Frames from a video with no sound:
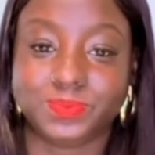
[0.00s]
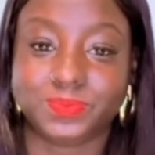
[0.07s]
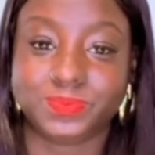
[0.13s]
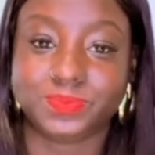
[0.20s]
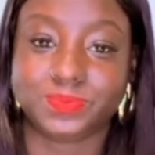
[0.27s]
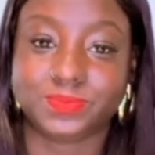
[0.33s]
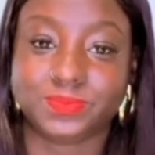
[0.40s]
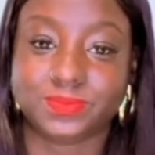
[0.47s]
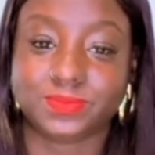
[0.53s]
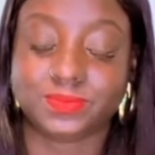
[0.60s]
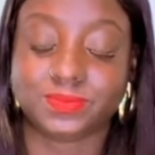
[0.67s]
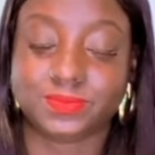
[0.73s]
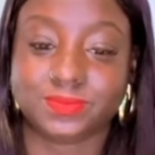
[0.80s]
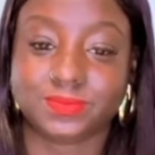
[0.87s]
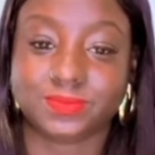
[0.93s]

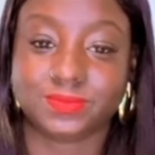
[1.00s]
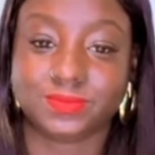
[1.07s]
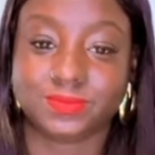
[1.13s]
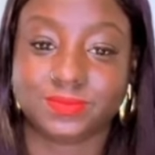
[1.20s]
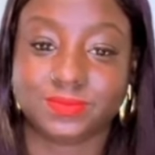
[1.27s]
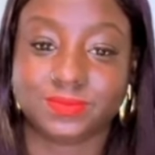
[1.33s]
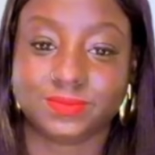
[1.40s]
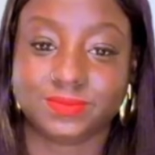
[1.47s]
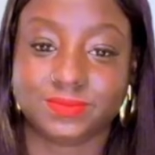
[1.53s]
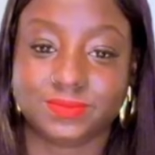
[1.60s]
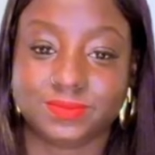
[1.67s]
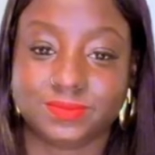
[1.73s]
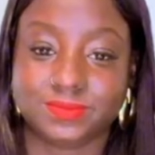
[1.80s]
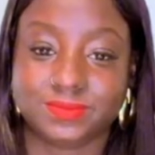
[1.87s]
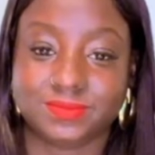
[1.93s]

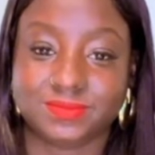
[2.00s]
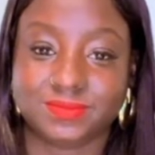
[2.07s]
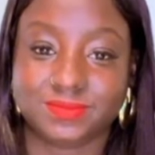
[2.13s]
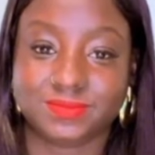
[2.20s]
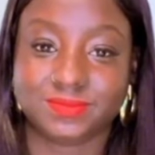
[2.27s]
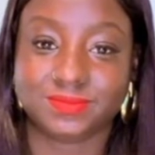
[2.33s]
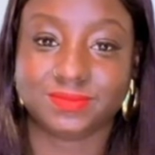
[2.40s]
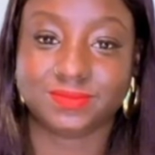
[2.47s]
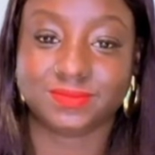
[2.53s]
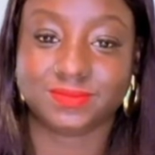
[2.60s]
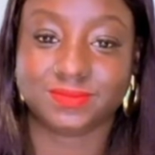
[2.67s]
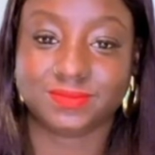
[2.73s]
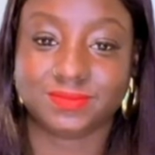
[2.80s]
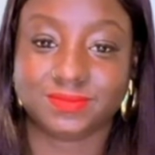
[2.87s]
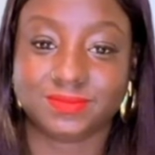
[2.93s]

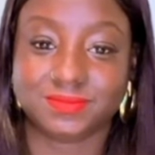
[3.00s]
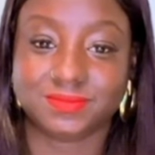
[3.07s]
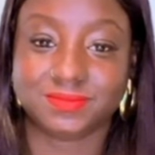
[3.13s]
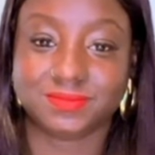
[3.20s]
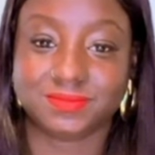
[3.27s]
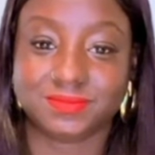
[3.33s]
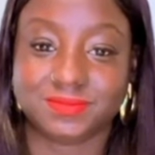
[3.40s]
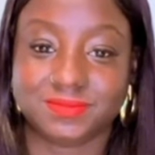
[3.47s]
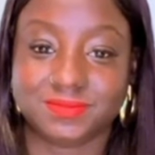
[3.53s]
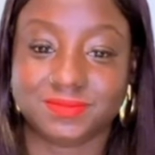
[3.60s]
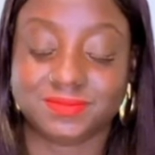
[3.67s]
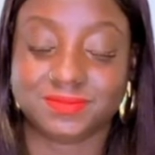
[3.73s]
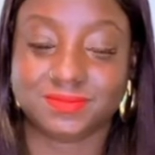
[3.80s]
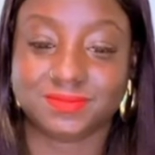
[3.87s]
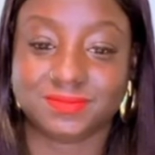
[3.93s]

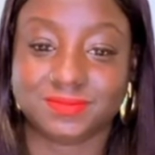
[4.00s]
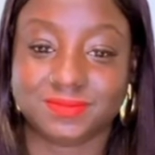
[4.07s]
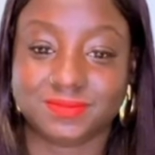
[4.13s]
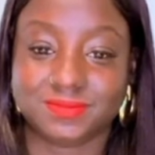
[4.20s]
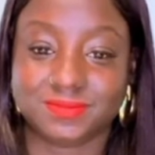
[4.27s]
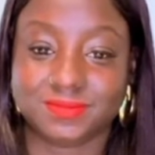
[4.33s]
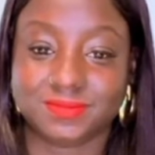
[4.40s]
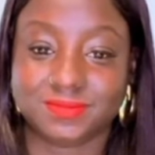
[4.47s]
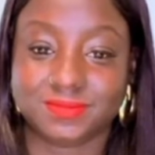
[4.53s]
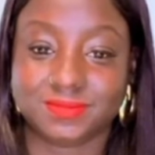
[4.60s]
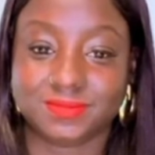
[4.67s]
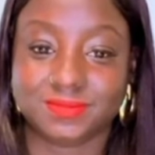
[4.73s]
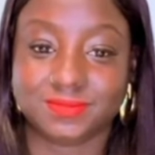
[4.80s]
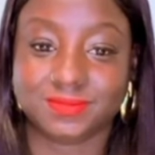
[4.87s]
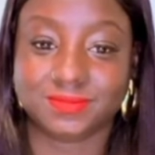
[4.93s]

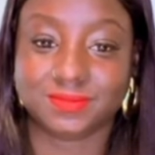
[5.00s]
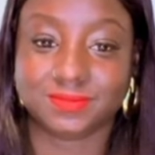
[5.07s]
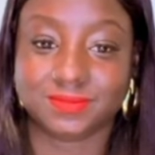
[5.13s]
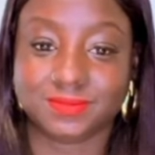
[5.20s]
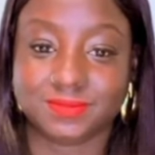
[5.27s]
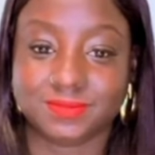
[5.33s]
No words are spoken by the person on screen.